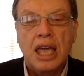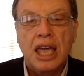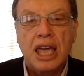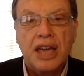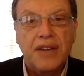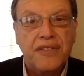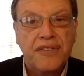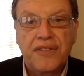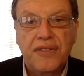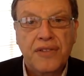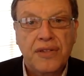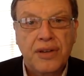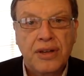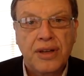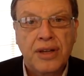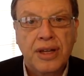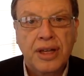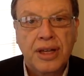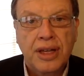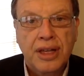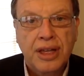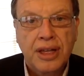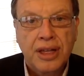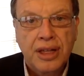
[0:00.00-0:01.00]
If
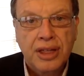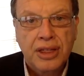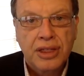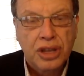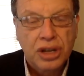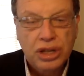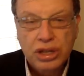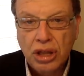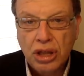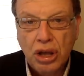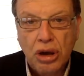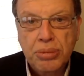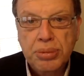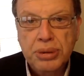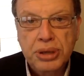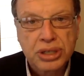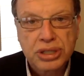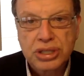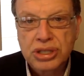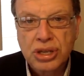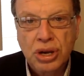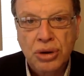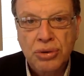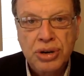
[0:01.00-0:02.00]
the
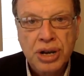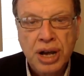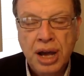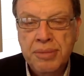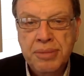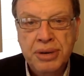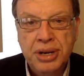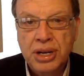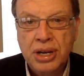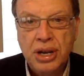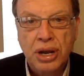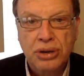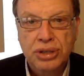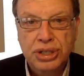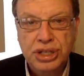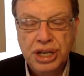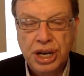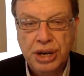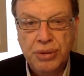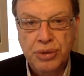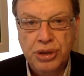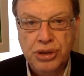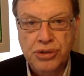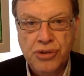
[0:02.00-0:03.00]
globalists don't come and
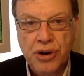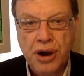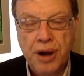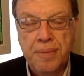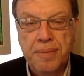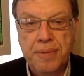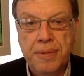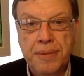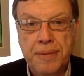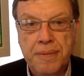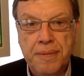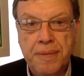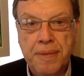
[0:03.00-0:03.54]
negotiate with Trump,